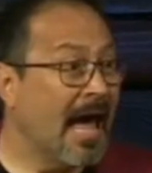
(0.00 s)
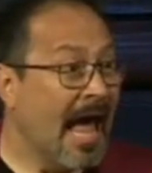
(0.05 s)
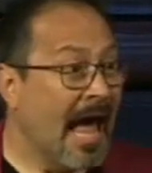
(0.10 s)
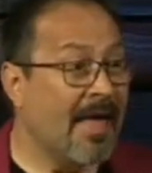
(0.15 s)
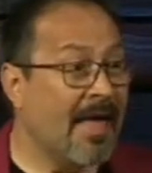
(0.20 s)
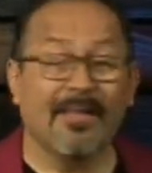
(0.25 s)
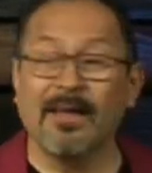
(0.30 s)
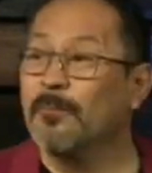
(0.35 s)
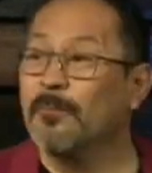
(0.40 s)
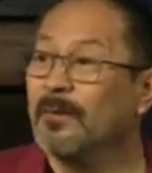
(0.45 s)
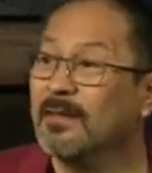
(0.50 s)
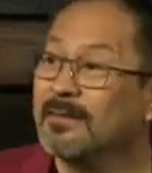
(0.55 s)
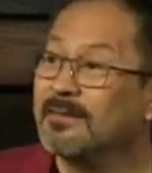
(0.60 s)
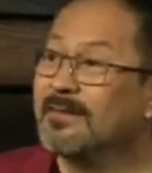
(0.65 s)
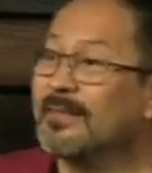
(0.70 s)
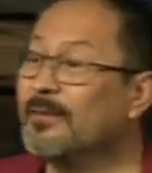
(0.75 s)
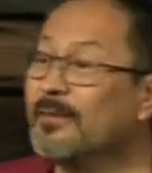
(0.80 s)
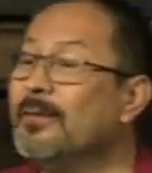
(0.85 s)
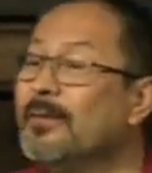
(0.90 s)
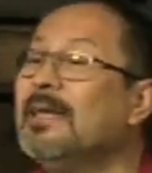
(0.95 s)
And then what does
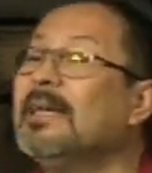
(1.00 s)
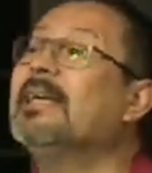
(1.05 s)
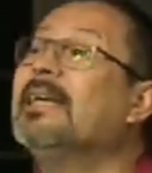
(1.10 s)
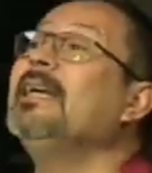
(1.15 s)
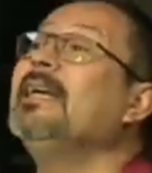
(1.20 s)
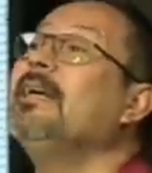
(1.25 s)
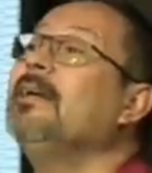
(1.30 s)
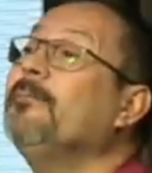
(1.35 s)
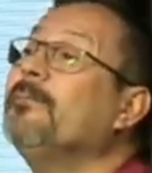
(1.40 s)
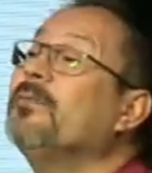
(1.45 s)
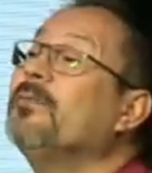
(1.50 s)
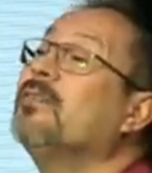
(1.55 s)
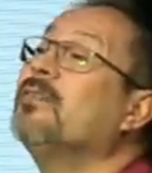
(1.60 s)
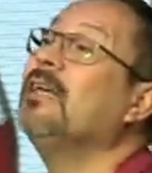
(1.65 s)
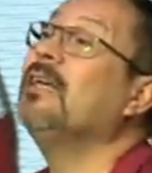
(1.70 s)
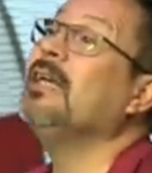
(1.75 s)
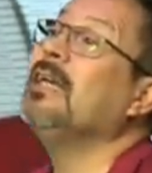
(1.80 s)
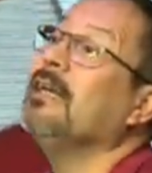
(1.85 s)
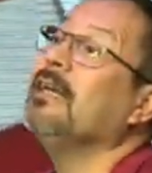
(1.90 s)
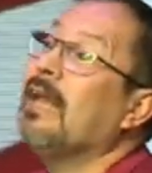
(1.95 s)
he do? He keeps
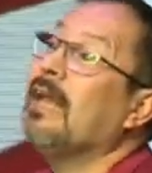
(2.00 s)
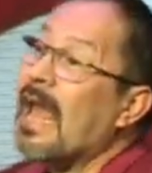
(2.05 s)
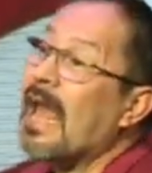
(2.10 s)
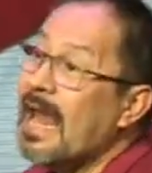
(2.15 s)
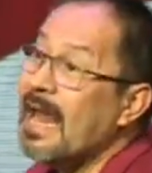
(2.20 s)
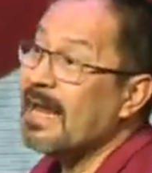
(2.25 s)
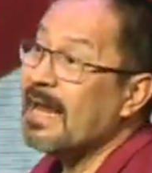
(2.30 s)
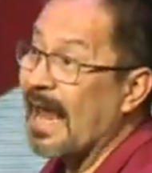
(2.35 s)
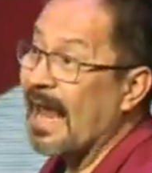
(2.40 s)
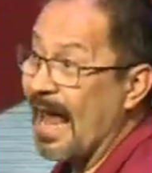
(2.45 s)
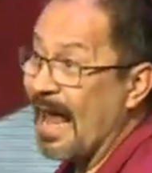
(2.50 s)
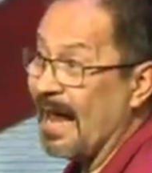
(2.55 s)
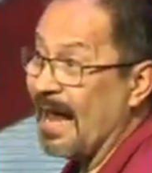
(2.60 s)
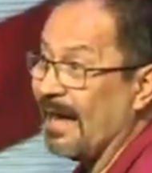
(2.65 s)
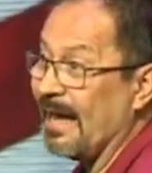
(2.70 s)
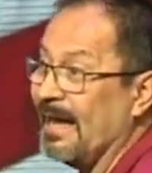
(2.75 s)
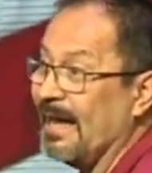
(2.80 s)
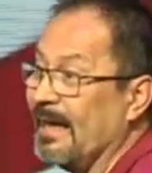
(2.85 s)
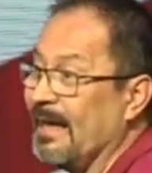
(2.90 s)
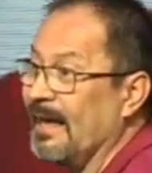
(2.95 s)
King
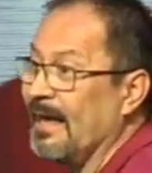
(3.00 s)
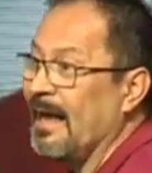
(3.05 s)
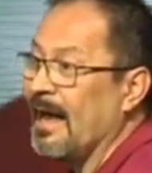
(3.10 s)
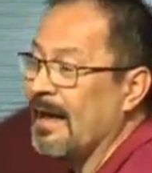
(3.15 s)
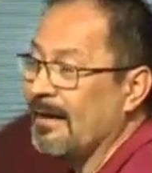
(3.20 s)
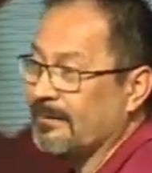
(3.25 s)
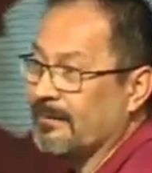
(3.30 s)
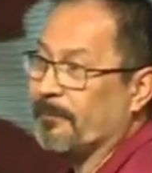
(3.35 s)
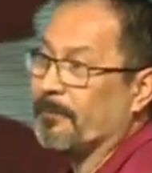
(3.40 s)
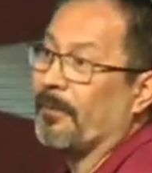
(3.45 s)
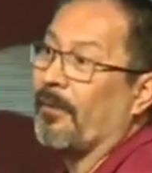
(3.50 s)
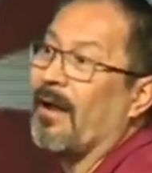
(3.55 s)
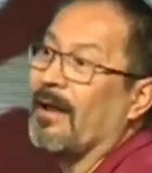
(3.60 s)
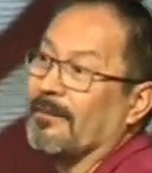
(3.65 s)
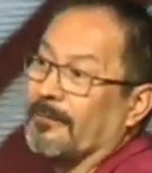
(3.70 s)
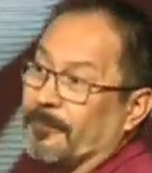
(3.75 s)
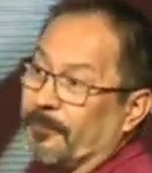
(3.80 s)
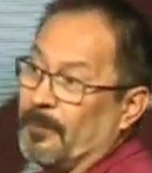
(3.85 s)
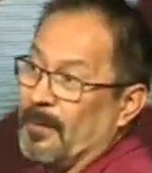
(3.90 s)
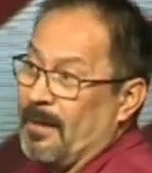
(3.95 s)
Agag as a
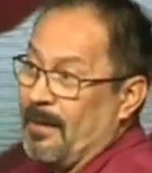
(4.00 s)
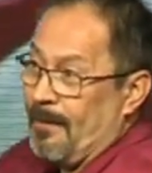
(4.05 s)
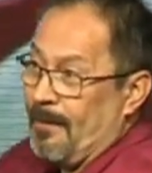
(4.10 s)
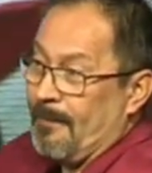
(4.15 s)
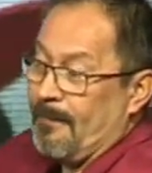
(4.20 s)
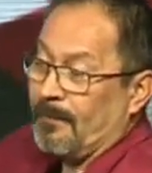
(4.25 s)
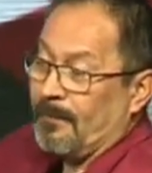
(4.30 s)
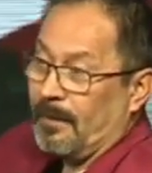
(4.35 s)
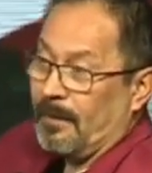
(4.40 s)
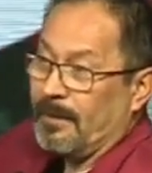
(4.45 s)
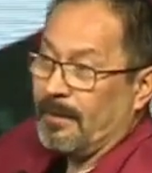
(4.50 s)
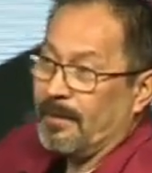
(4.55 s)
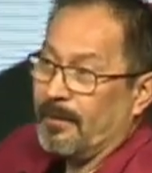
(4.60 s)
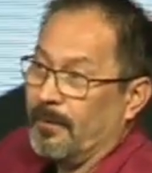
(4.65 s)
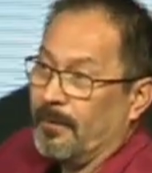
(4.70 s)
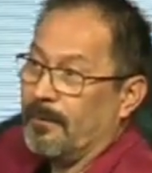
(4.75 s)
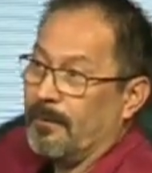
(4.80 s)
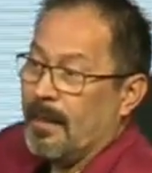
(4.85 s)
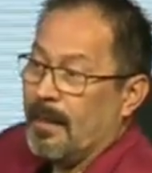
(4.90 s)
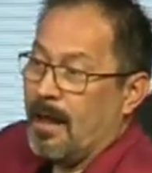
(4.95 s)
prize you
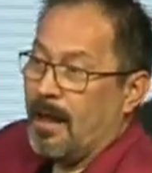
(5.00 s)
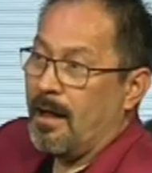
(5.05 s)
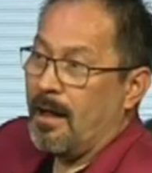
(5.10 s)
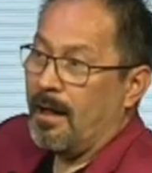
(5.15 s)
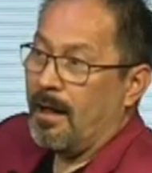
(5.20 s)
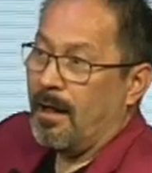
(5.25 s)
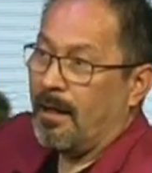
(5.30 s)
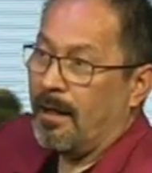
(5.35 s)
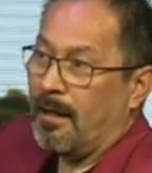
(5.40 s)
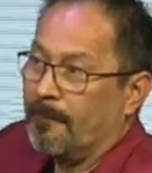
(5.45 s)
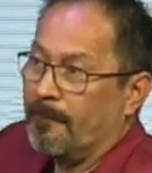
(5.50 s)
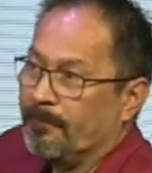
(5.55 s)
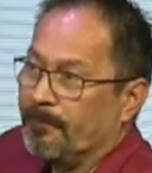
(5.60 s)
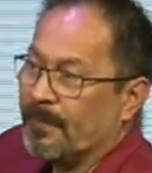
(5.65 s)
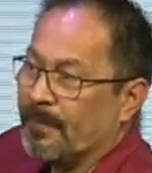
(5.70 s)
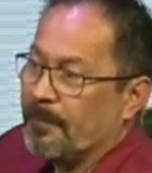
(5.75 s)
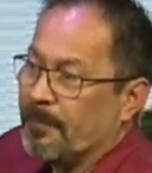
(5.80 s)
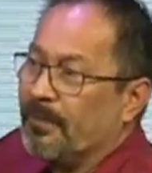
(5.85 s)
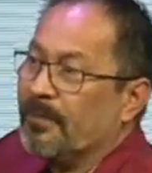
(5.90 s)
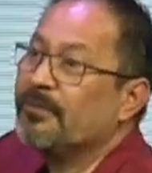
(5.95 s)
know, uh, um,
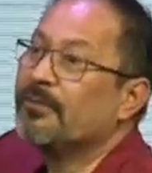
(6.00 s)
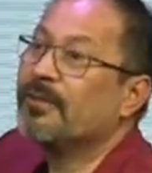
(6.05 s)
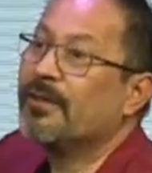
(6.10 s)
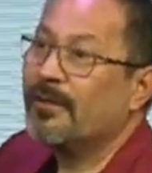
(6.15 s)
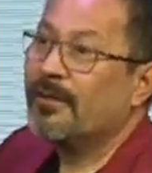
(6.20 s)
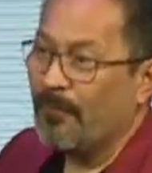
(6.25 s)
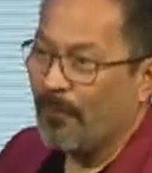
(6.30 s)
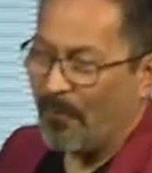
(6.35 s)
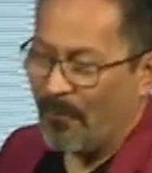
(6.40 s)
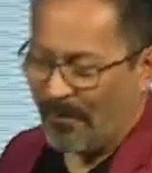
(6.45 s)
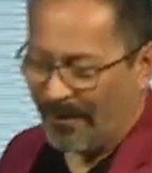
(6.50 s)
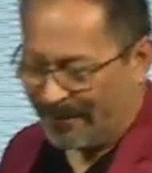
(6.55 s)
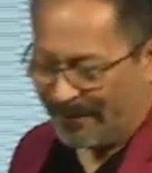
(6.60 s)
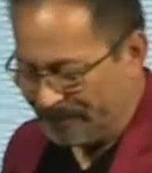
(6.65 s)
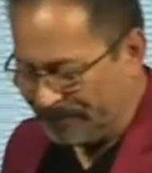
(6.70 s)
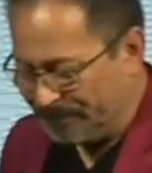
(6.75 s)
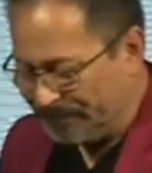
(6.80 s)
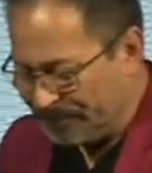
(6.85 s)
a prisoner of war.